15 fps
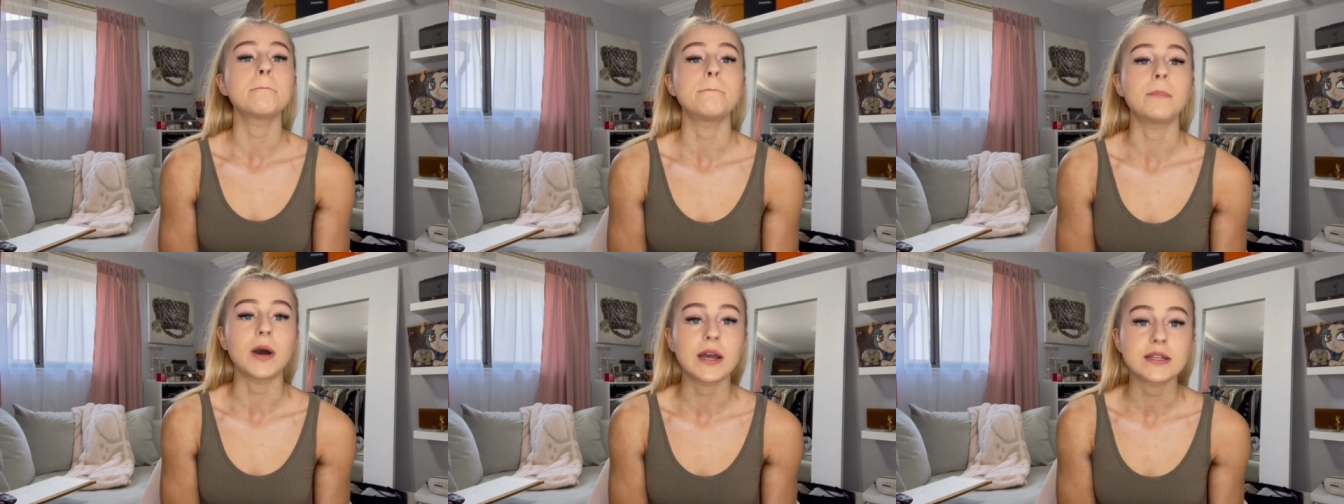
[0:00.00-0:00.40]

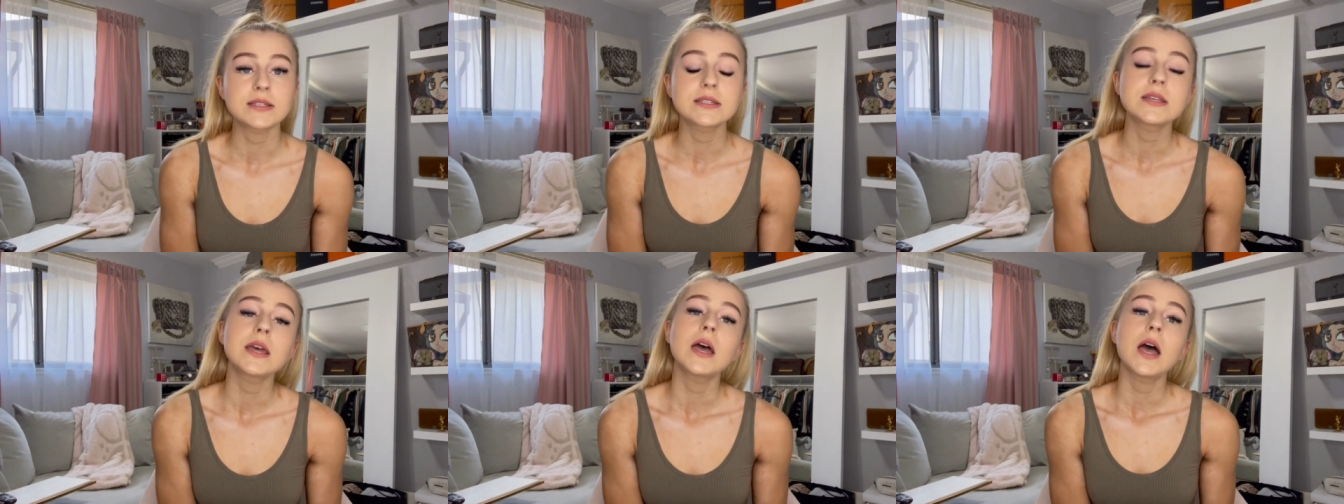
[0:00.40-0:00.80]

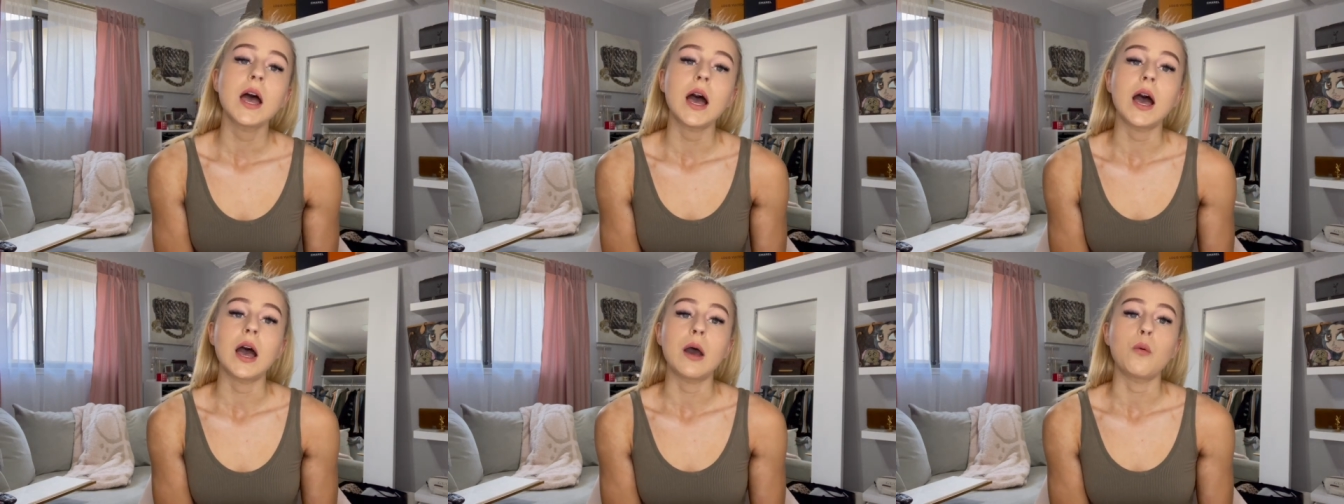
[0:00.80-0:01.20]
But
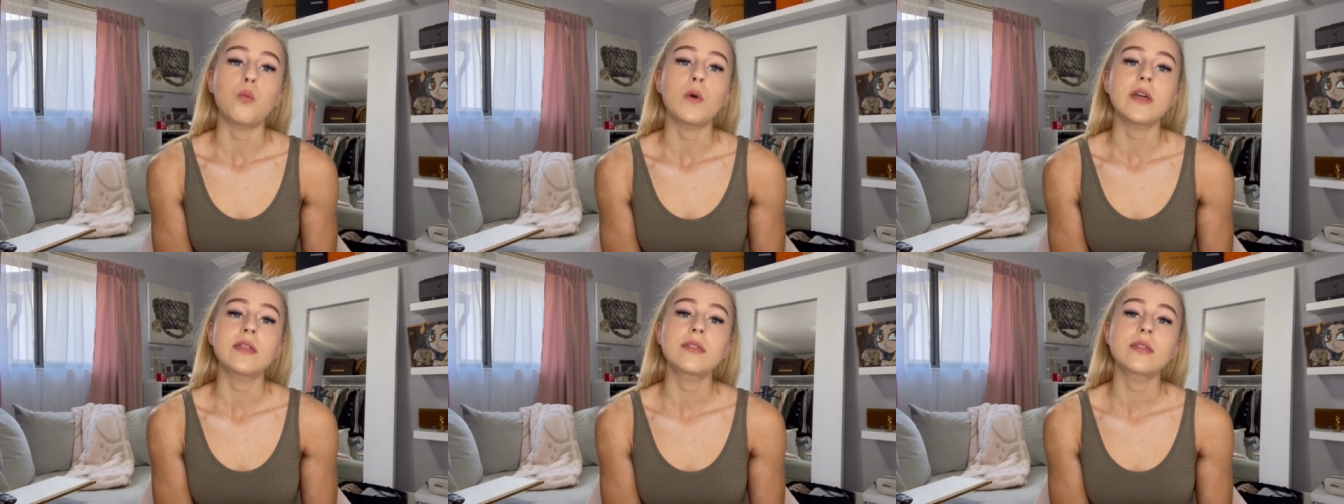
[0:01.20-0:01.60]

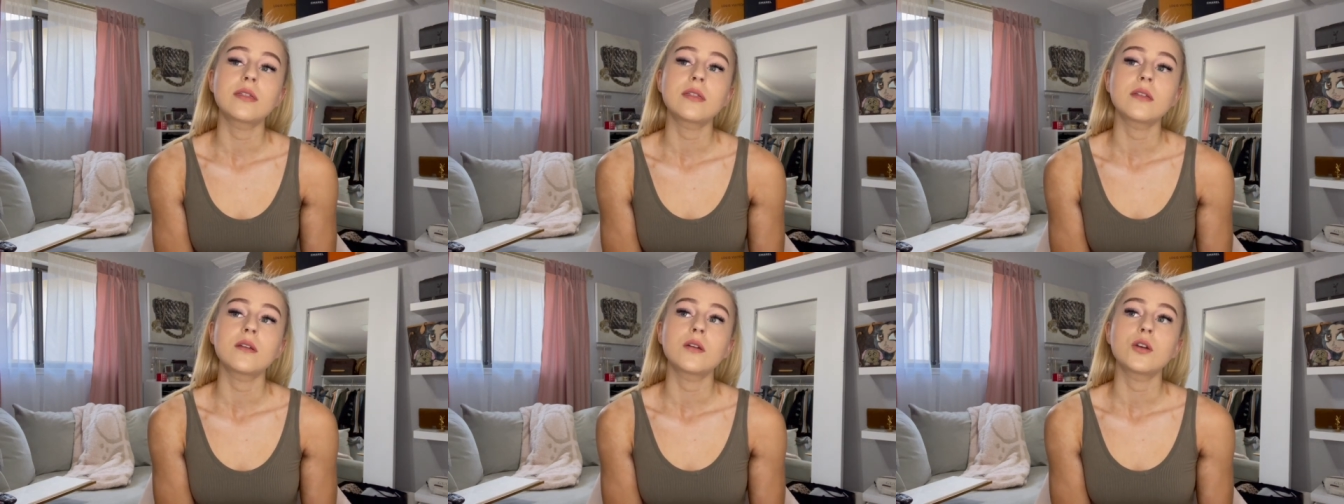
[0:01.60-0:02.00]

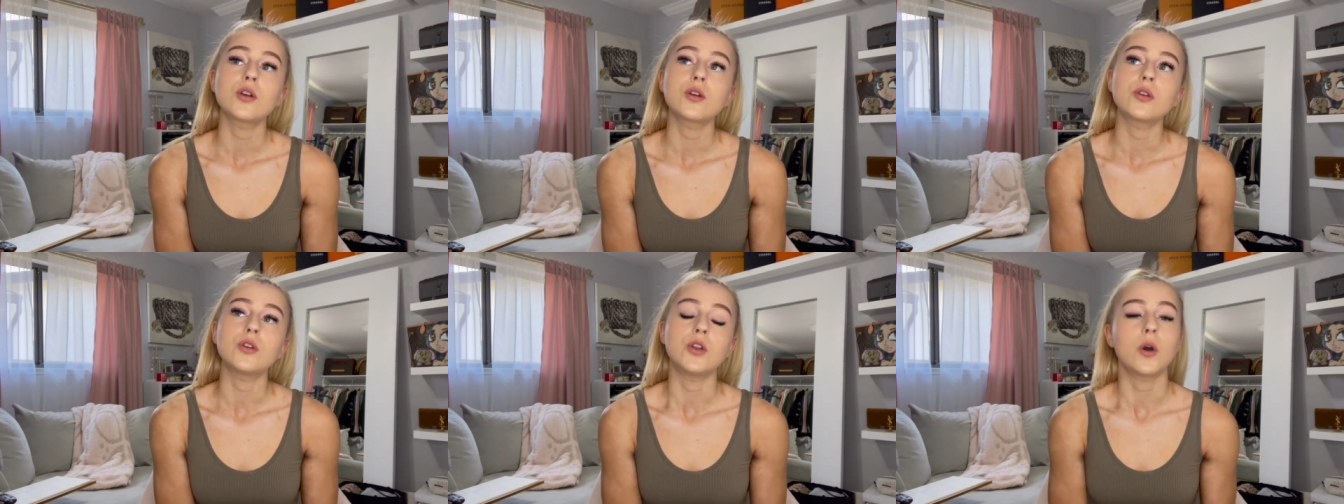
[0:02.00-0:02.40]
with
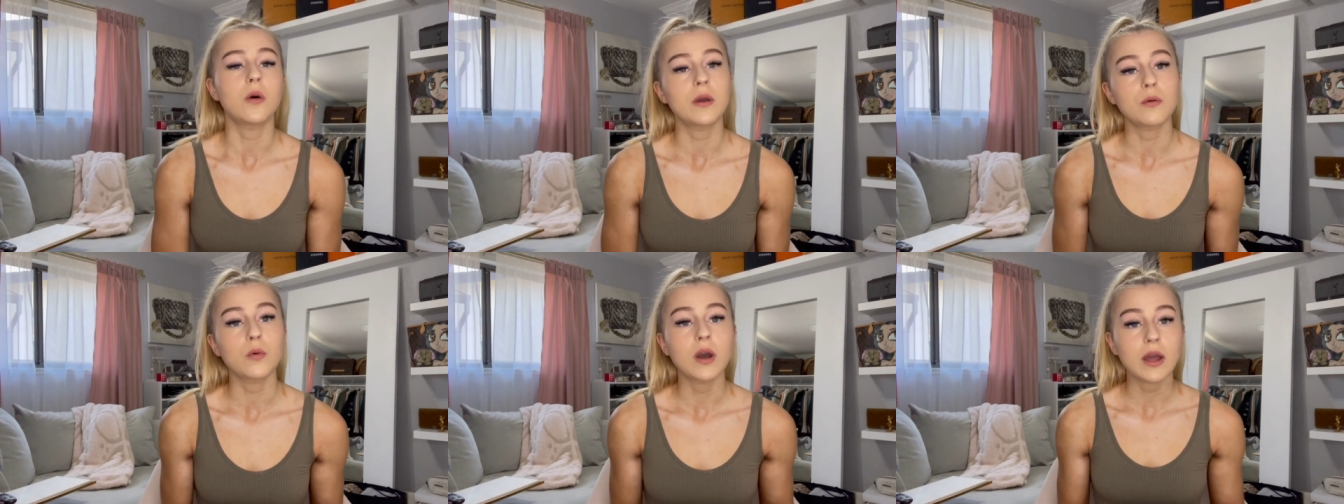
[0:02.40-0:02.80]

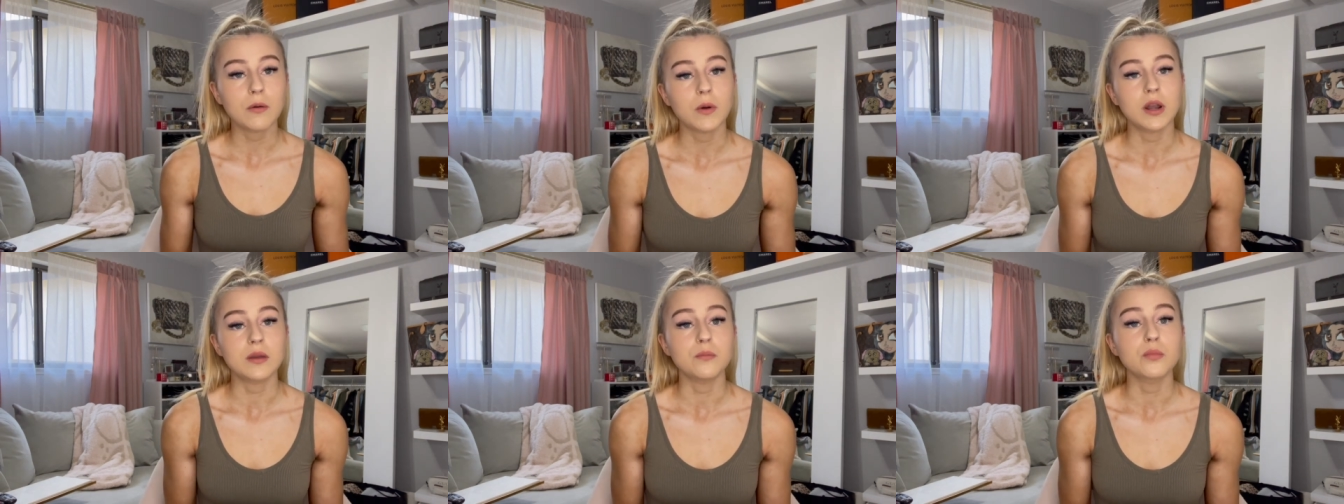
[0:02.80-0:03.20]
knowing what I
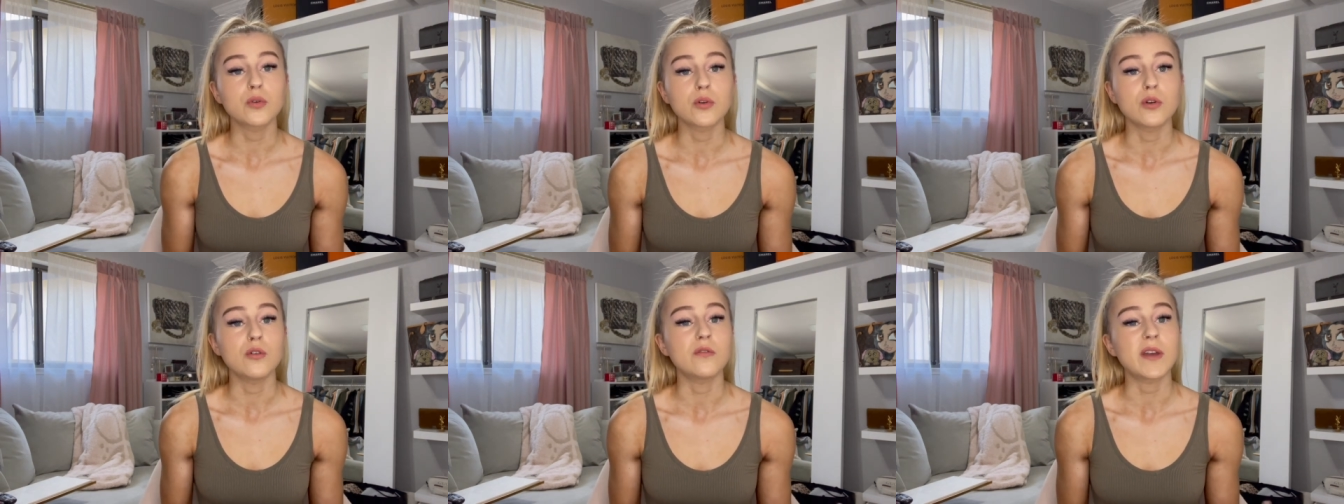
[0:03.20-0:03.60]
want to
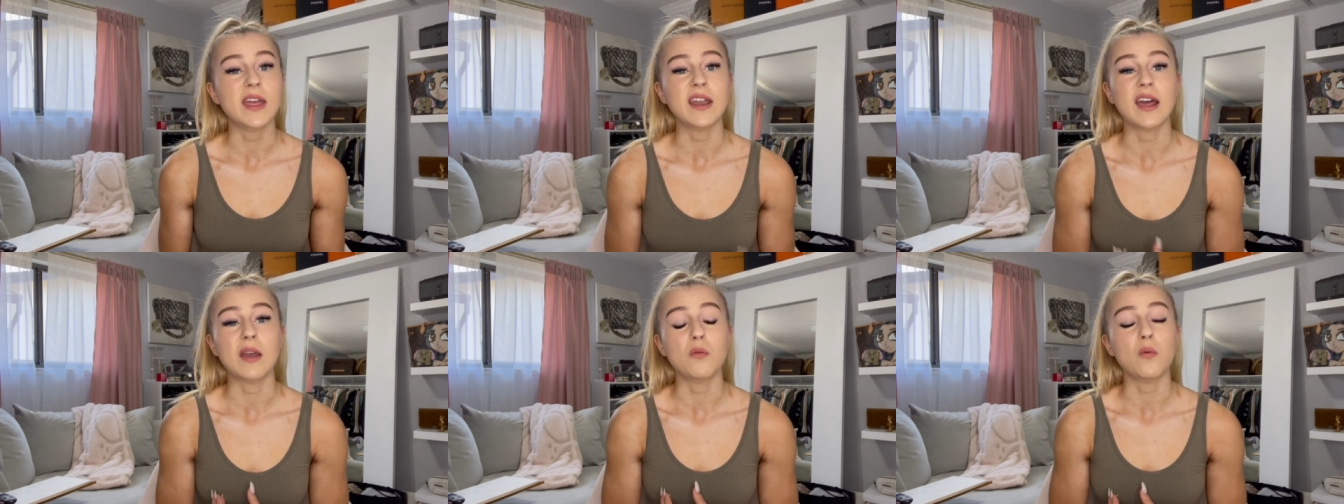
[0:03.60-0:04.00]
improve, and I